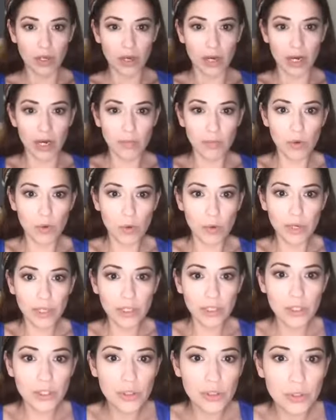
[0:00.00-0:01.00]
I'm
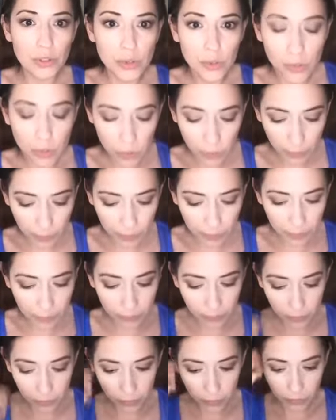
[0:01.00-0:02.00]
going to,
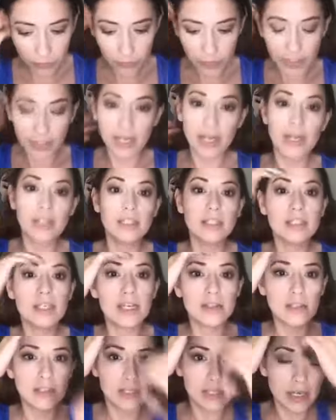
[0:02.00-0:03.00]
I can't
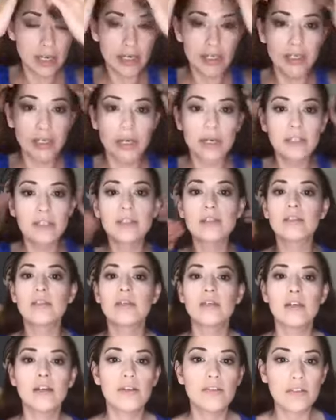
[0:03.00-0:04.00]
stand this lighting, guys.
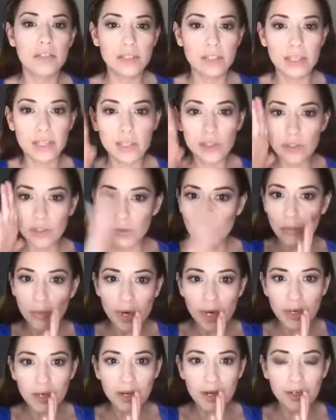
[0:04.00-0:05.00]
This side looks
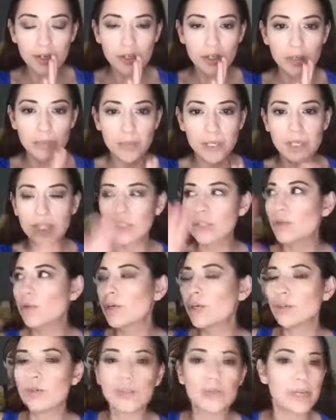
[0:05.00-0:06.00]
way lighter because the
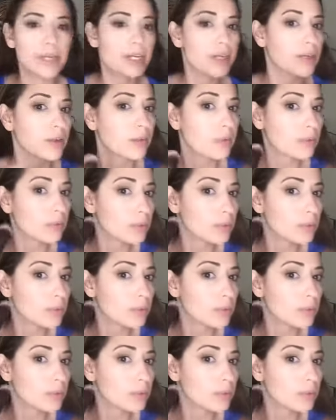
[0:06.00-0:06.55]
window's right here.